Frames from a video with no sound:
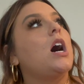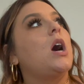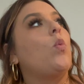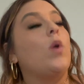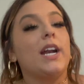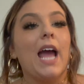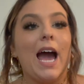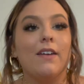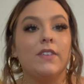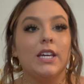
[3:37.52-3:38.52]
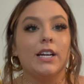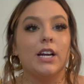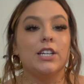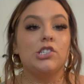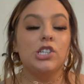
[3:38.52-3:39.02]
1.5
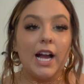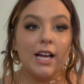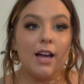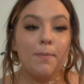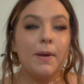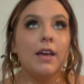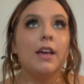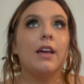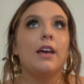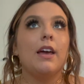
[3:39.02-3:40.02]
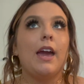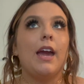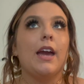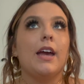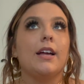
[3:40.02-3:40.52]
year checkup,
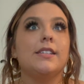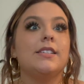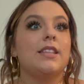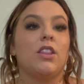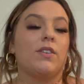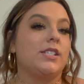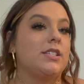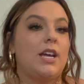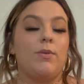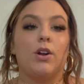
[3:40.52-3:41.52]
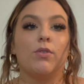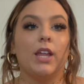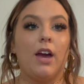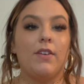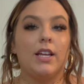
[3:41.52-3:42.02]
and then the rest of the day, we don't
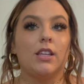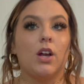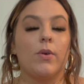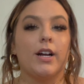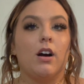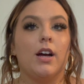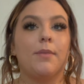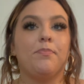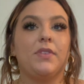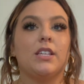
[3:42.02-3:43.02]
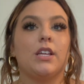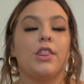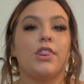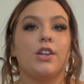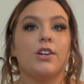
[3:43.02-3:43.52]
really have anything going on. And
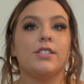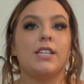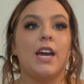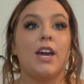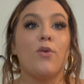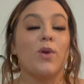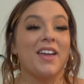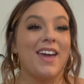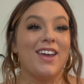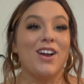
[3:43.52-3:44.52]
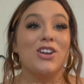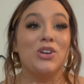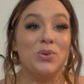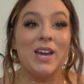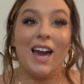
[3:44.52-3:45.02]
then Thursday, we're getting a
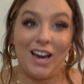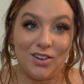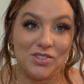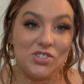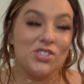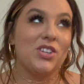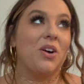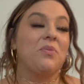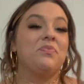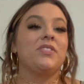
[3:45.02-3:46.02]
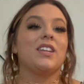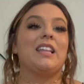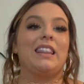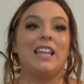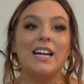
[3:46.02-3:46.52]
new couch, so
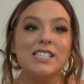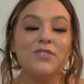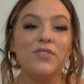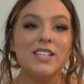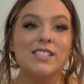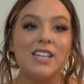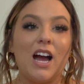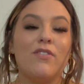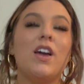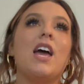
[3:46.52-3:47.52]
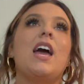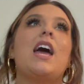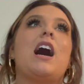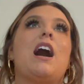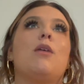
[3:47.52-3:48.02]
lots of fun stuff.
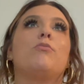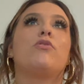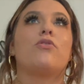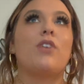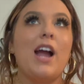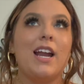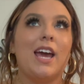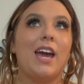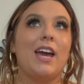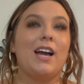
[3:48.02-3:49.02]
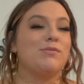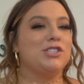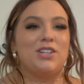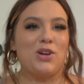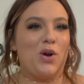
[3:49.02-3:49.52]
Friday, I'm
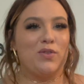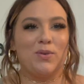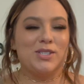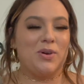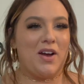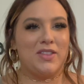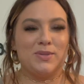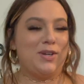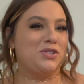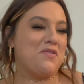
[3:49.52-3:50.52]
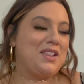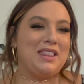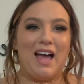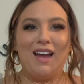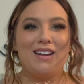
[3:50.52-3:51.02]
just going to go over what's going on this week, so we have a
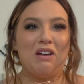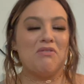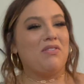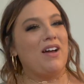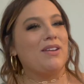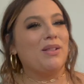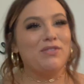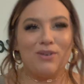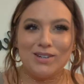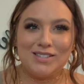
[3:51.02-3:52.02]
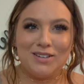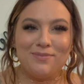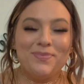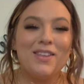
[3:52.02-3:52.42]
lot of fun to look forward to.